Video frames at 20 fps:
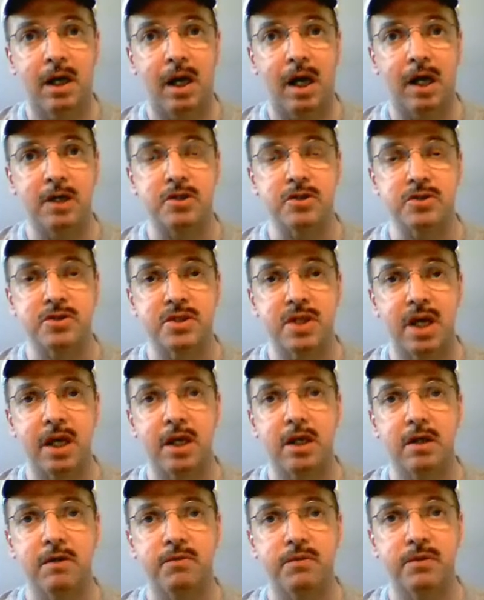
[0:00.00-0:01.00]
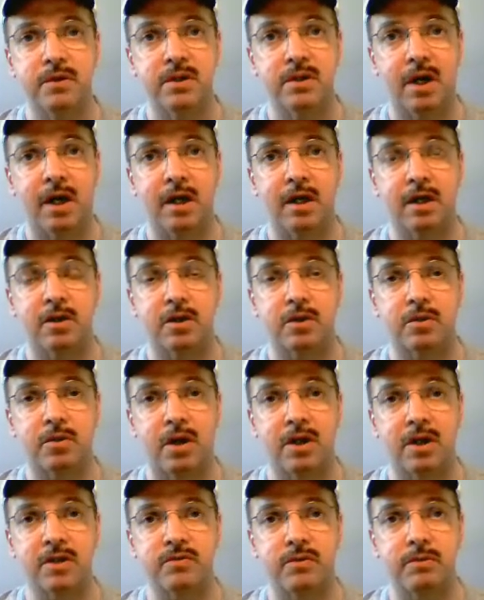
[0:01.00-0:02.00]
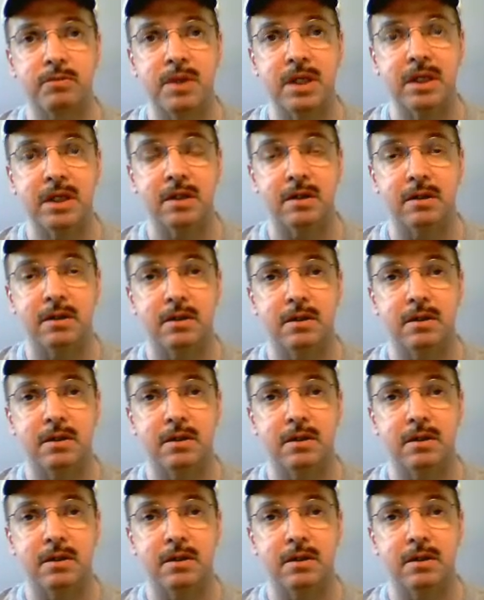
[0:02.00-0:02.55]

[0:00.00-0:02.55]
I just thank You for dying on the cross for me.